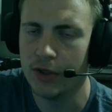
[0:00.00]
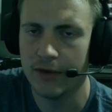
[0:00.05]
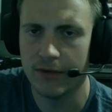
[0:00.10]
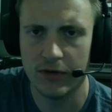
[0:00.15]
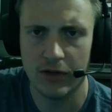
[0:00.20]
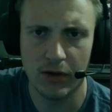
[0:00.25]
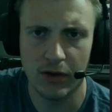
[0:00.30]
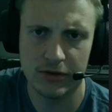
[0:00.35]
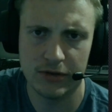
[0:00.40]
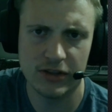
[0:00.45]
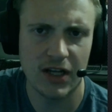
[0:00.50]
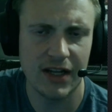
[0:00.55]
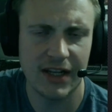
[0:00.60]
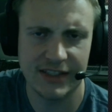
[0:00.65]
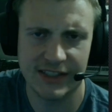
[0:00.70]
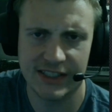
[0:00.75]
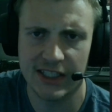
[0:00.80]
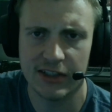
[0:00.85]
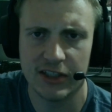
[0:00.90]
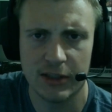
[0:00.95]
even though it's not
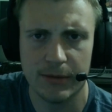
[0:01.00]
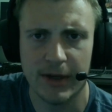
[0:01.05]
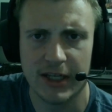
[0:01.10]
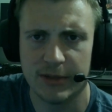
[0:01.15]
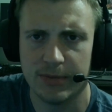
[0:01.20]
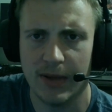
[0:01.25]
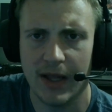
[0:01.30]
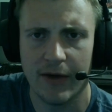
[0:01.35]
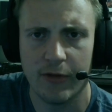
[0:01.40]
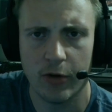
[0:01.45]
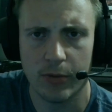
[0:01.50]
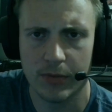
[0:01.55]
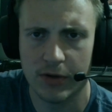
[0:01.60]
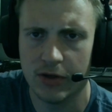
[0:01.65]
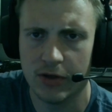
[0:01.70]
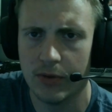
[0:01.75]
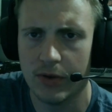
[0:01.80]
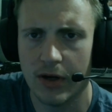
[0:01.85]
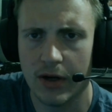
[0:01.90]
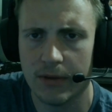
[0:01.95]
necessarily the best platform to
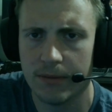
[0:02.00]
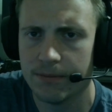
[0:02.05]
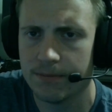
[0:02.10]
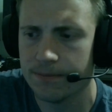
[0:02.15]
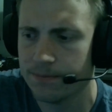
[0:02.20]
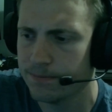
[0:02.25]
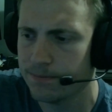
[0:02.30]
do it on.